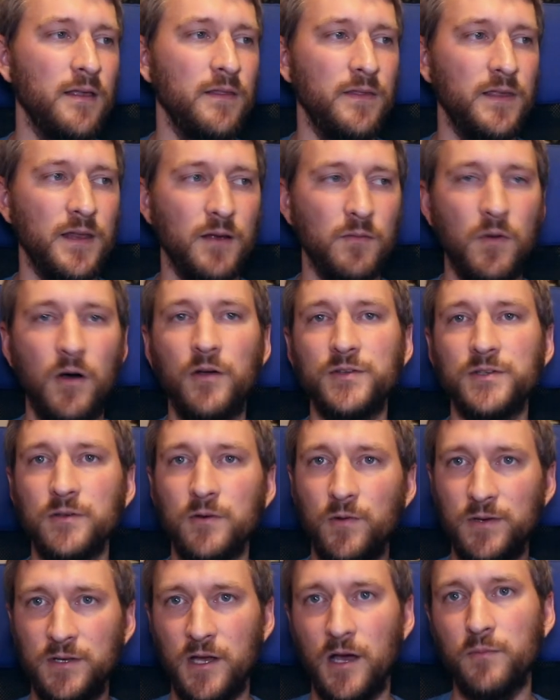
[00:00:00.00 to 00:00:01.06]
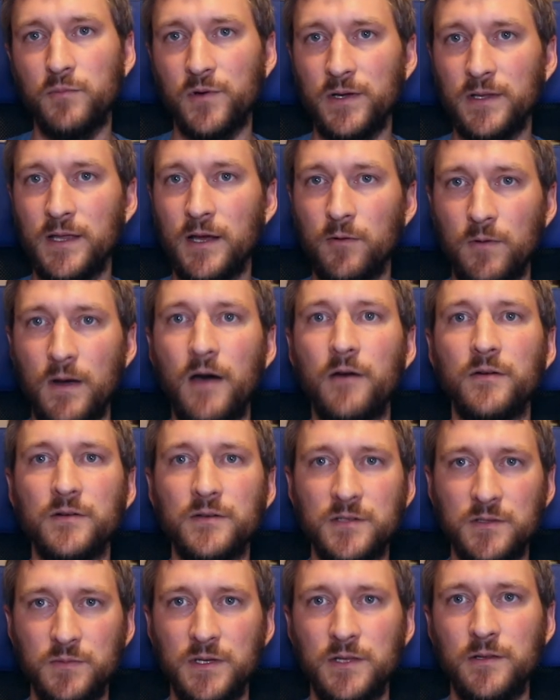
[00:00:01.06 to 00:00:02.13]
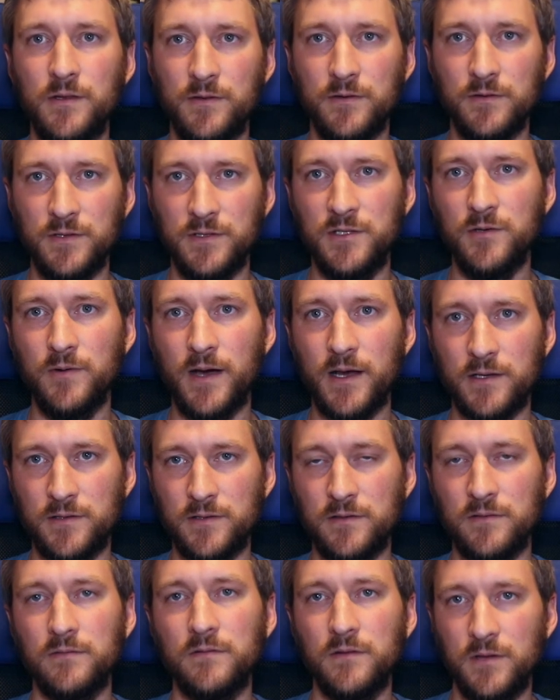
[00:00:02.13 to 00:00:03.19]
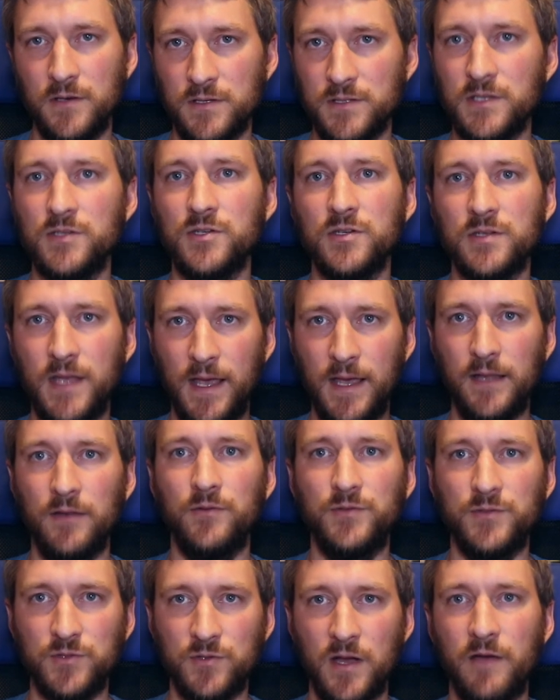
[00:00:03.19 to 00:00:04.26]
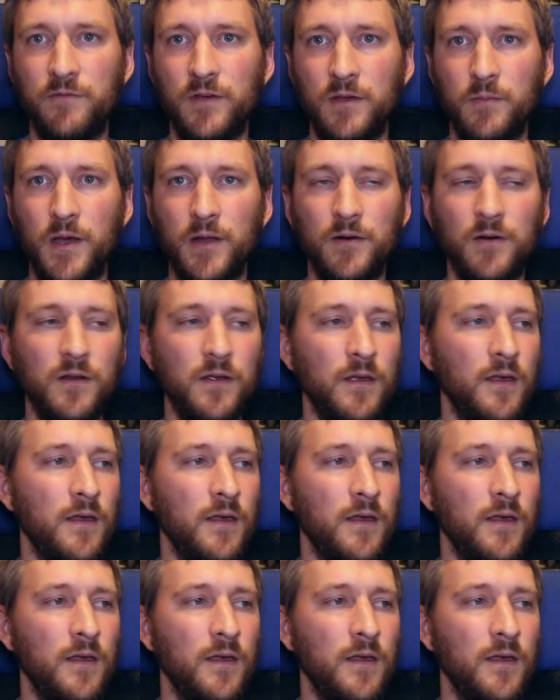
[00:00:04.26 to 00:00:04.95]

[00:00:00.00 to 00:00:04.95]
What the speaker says: then I'm also going to upgrade that router to be the 32X because it just handles traffic better.